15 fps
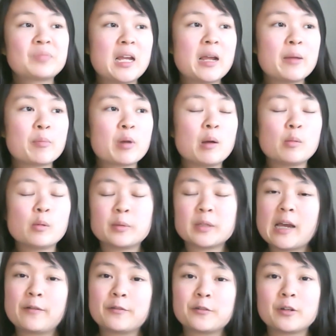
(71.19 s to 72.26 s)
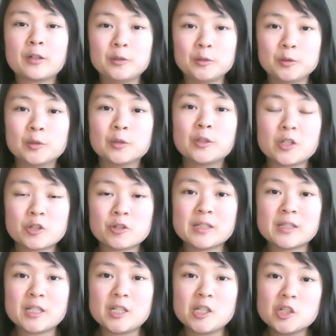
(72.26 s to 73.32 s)
And probably after I Google the
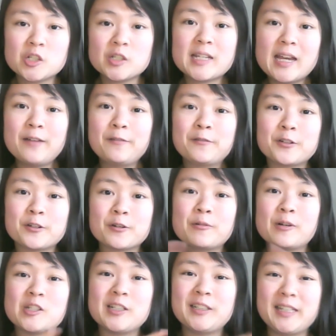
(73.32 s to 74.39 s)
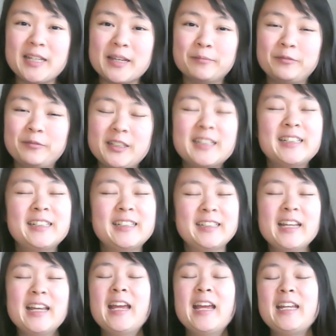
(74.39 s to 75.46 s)
translations after watching the
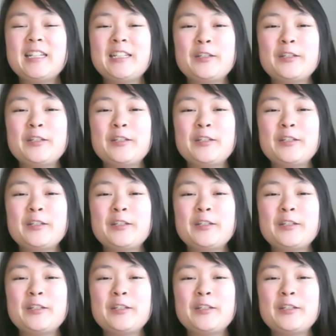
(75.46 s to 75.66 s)
MV.